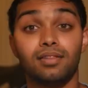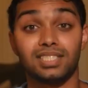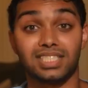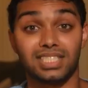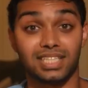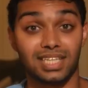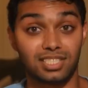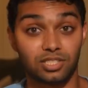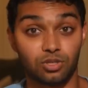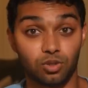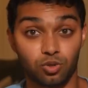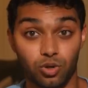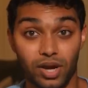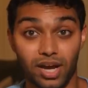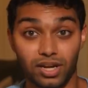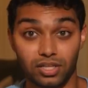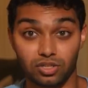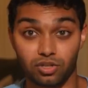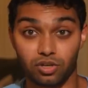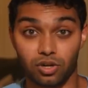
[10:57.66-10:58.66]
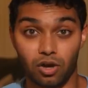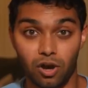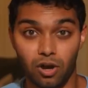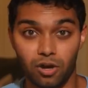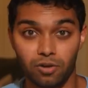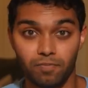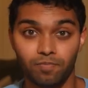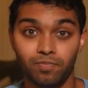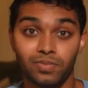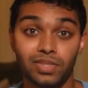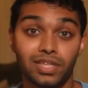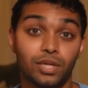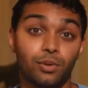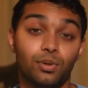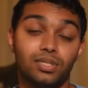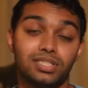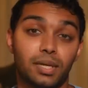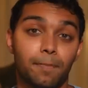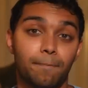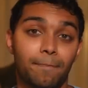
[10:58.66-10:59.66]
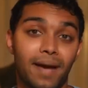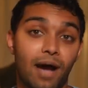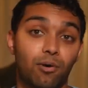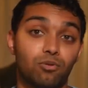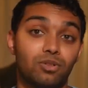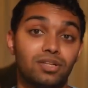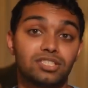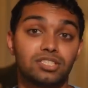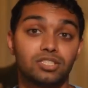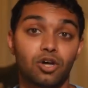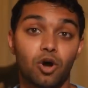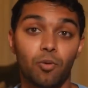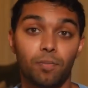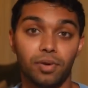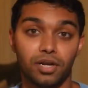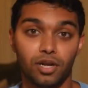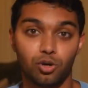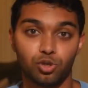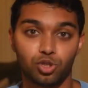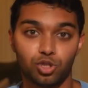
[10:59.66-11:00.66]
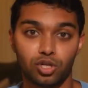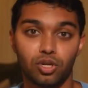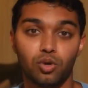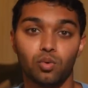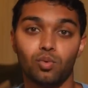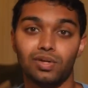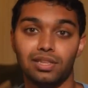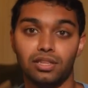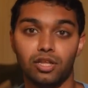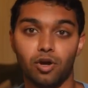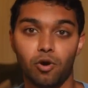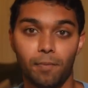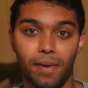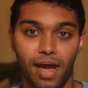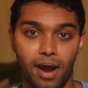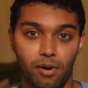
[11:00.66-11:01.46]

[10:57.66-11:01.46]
The celestial dragons are gone, there is a boundless open ocean with no